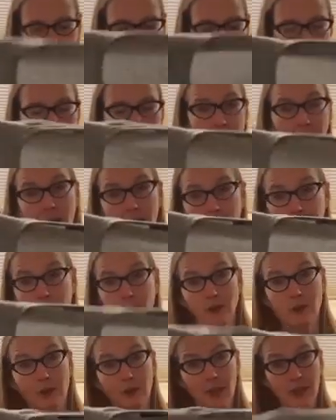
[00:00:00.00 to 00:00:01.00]
You know, hey,
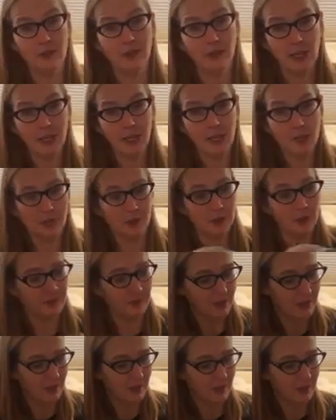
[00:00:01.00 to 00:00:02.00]
if you don't have any
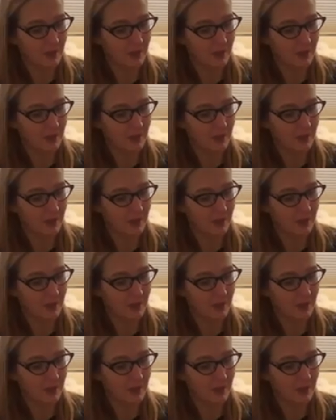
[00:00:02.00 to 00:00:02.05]
cashmere,